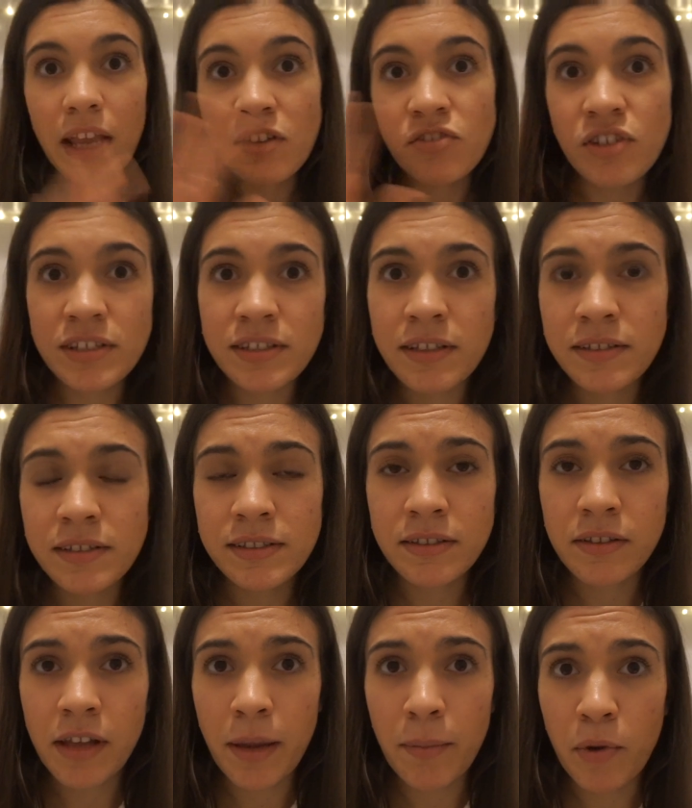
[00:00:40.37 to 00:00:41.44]
Just a
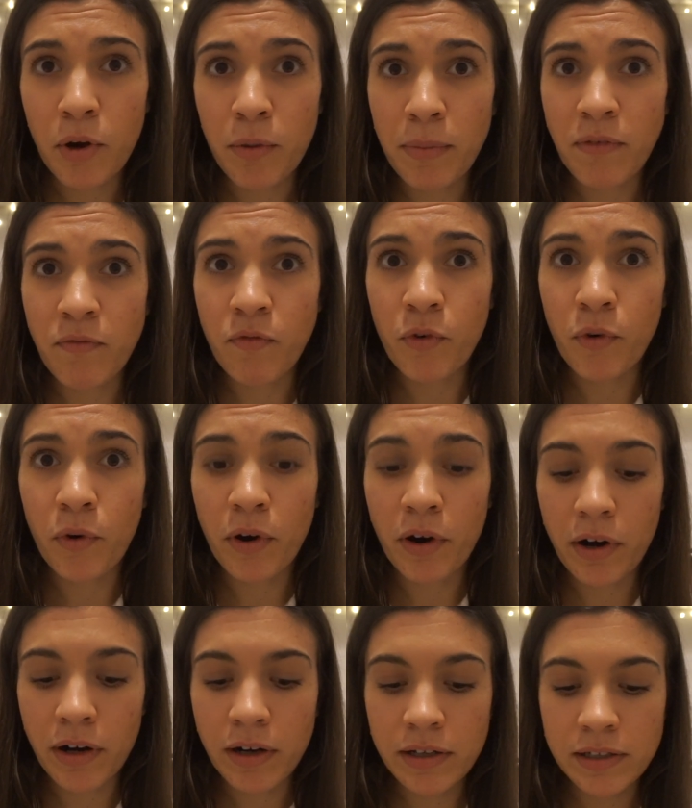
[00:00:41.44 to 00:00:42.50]
disclaimer
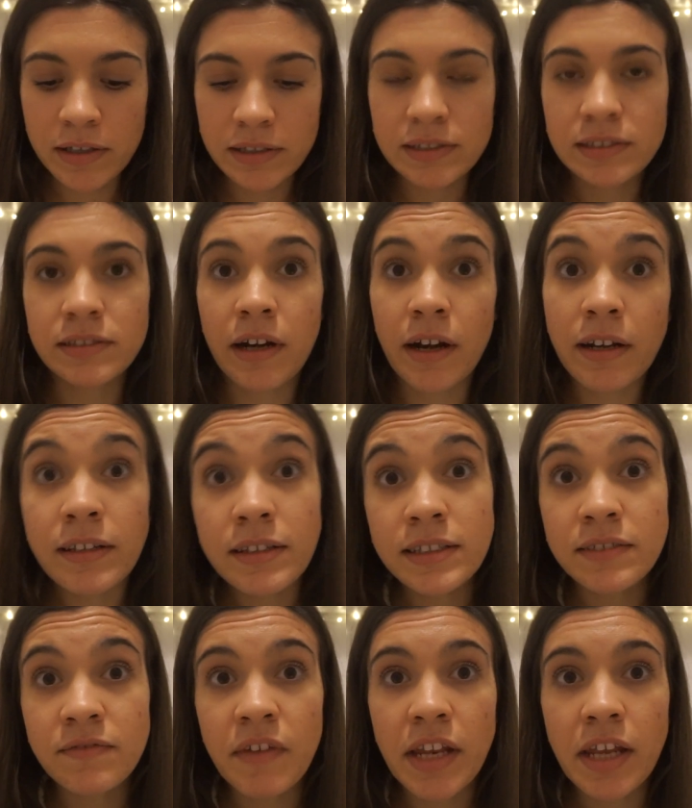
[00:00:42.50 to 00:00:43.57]
before starting this
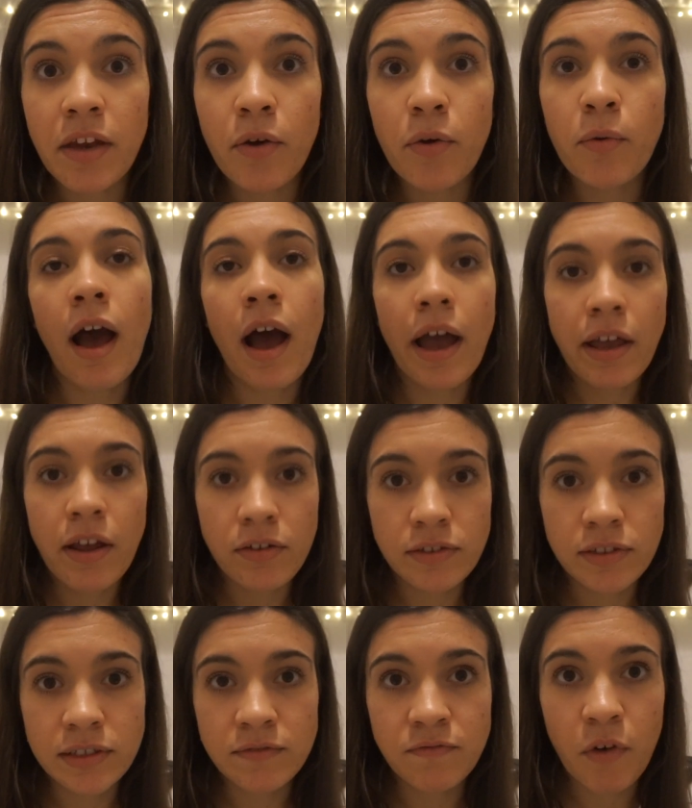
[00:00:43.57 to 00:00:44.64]
video, I got
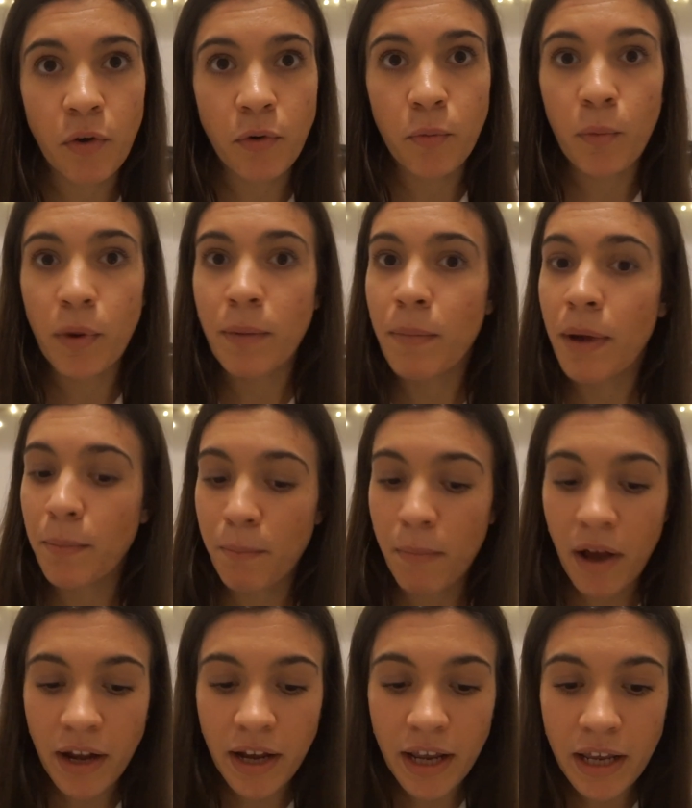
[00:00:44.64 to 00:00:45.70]
this phone with my
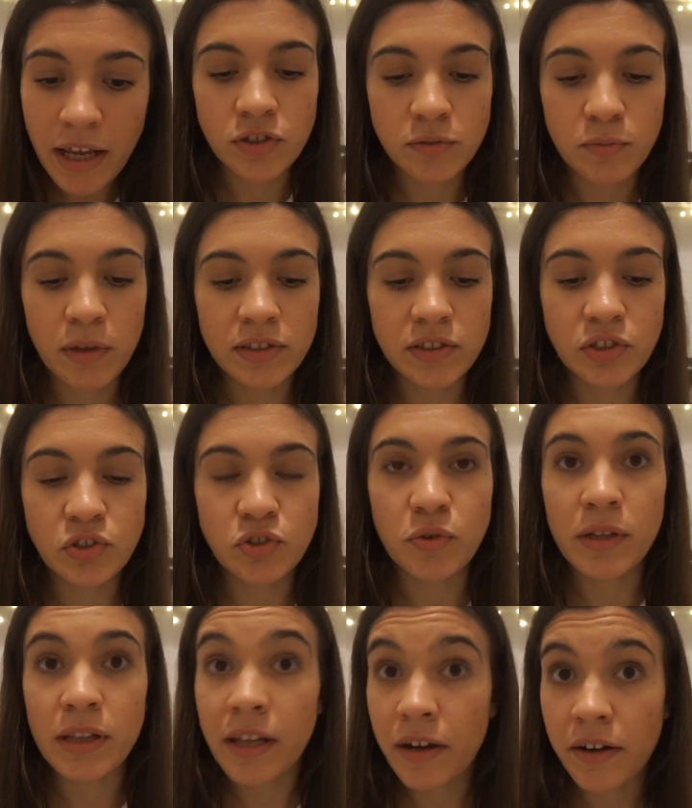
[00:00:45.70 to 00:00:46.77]
money. Just wanted to
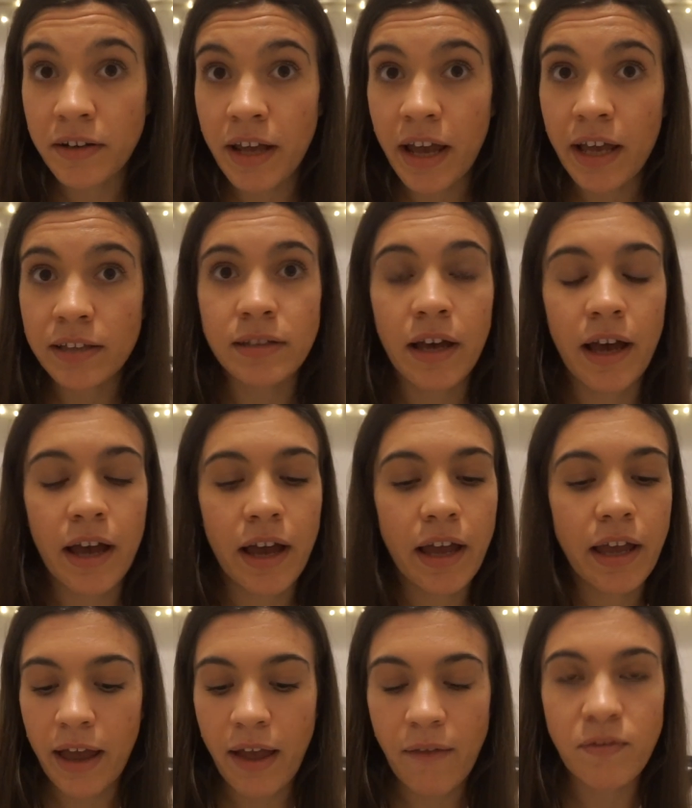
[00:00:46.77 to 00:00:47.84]
clear that I
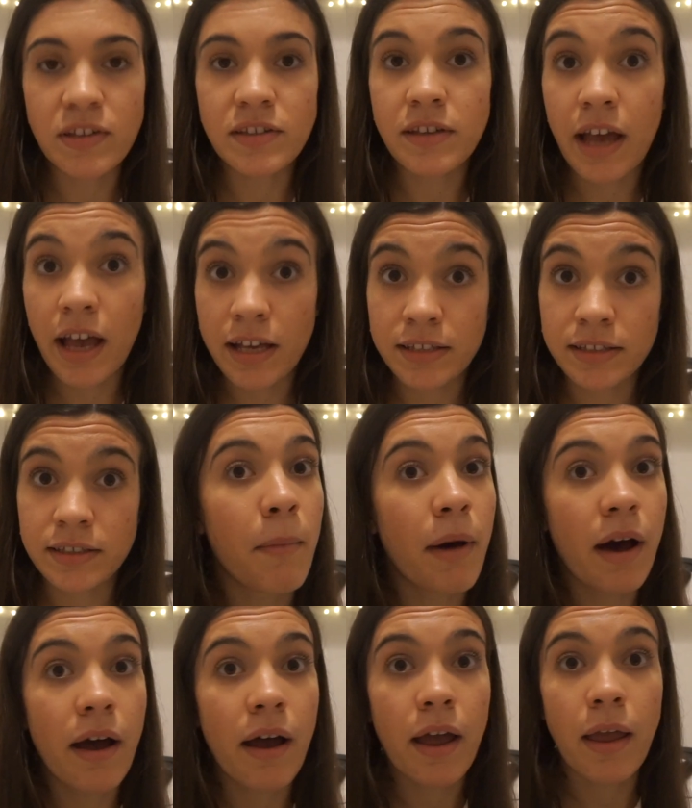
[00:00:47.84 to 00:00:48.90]
haven't asked
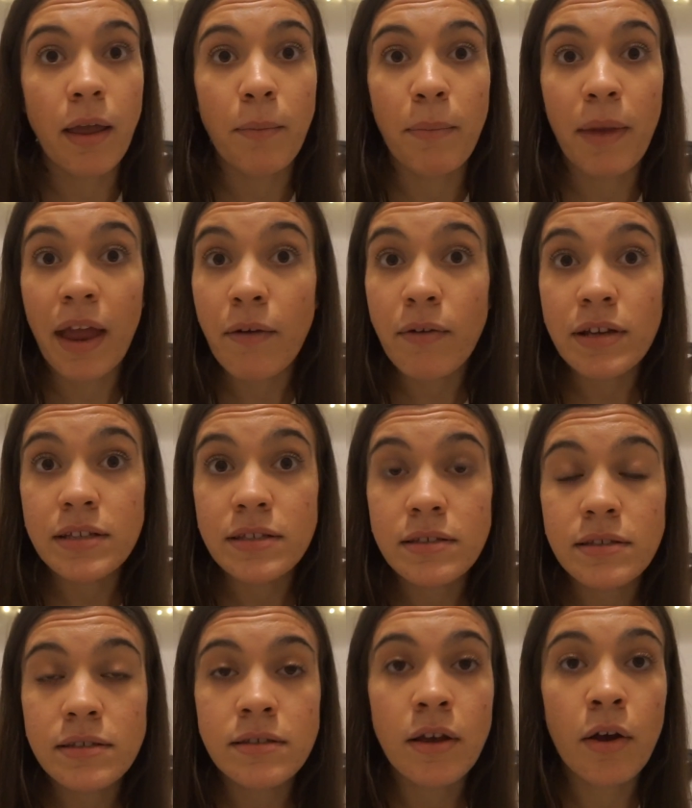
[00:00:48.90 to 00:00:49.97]
my
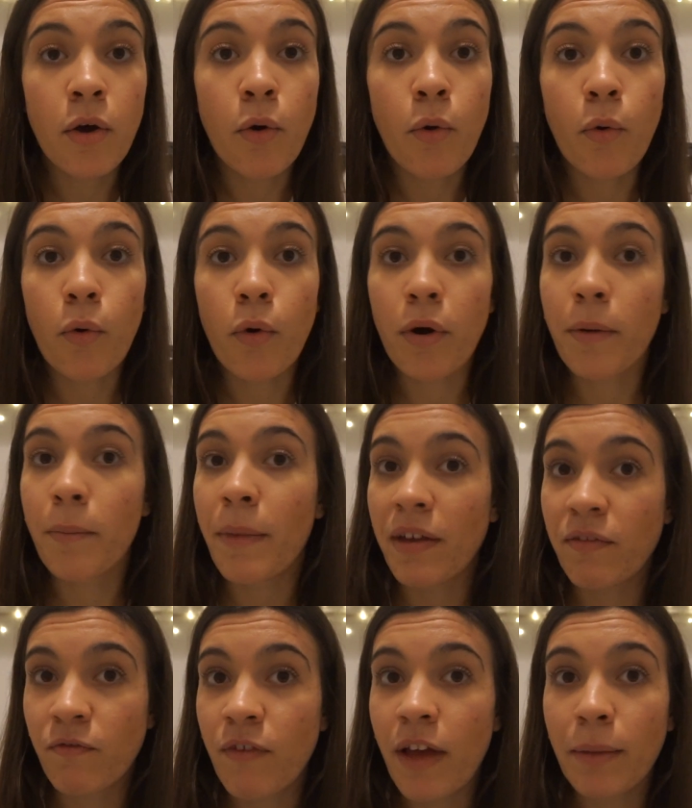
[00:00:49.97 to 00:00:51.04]
parents or my
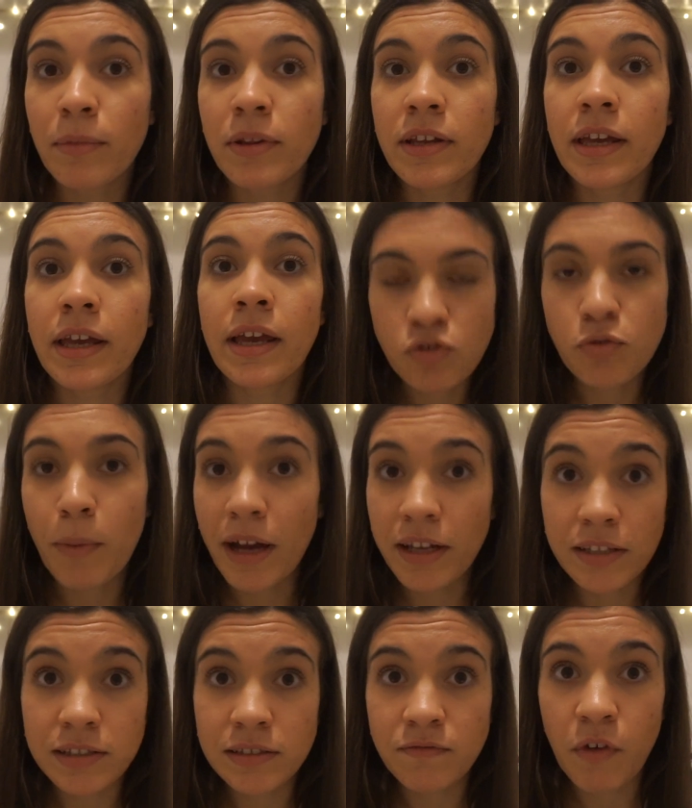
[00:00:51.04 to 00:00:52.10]
family to buy
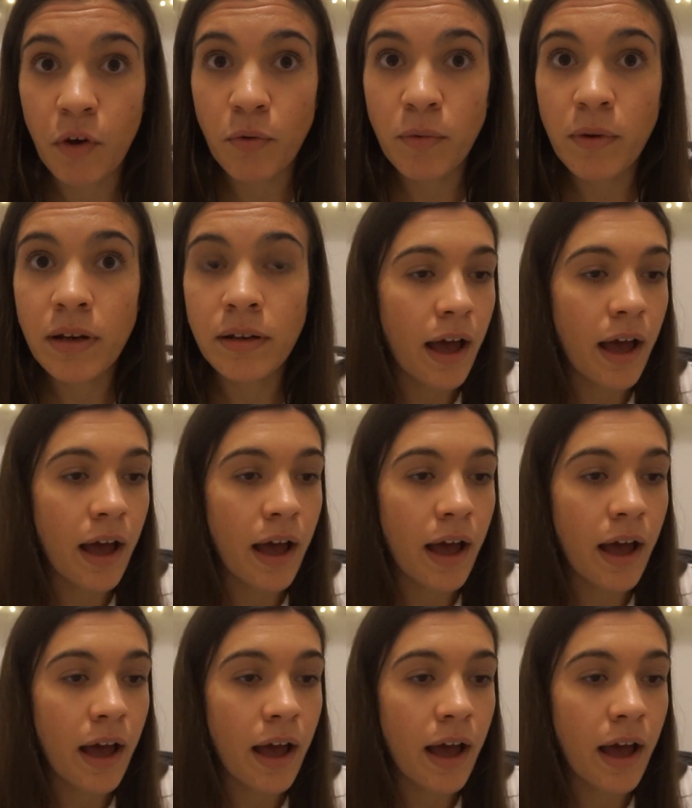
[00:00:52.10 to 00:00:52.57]
this phone.